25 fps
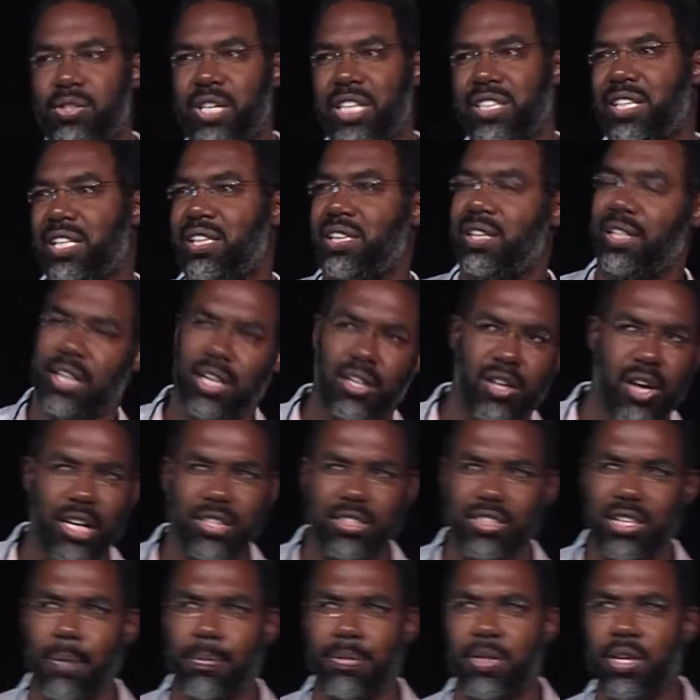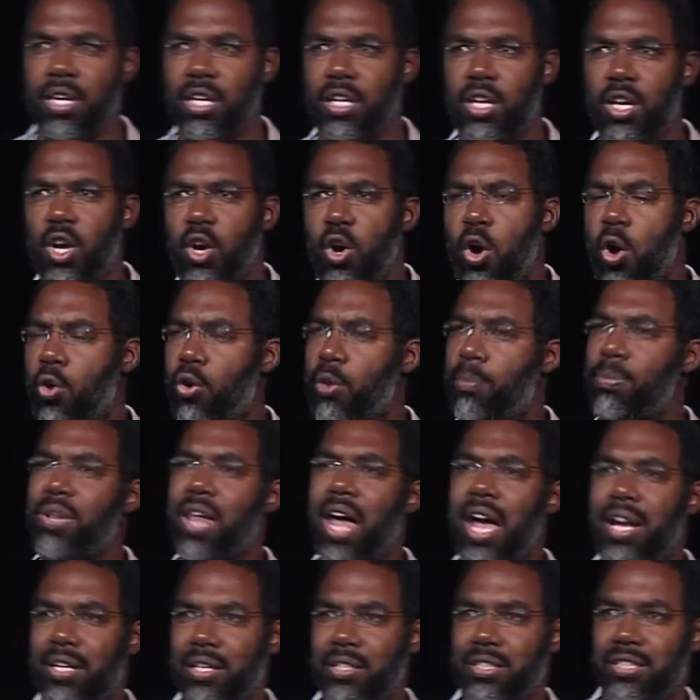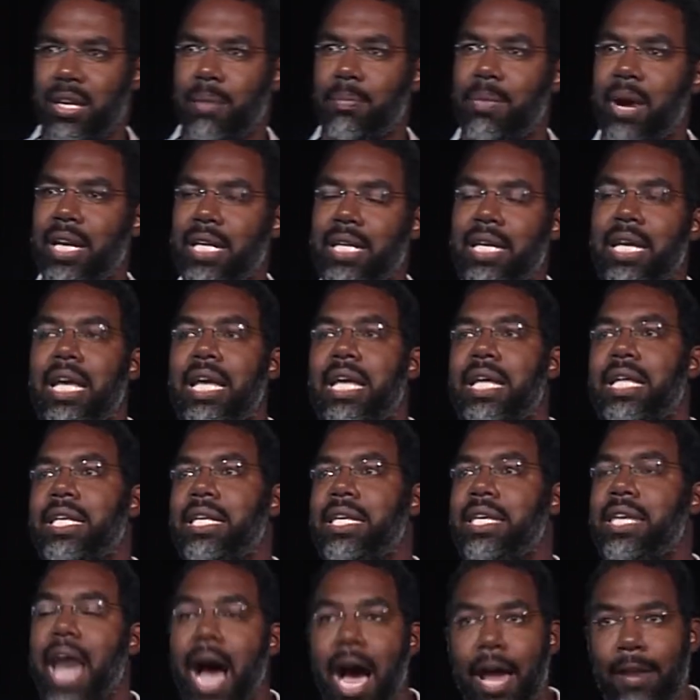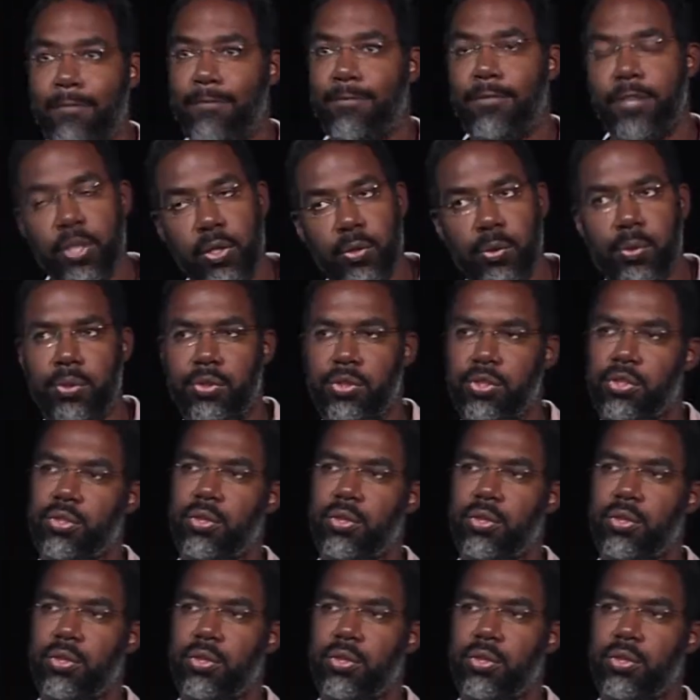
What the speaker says: that's clicking on something or replying to somebody, not views.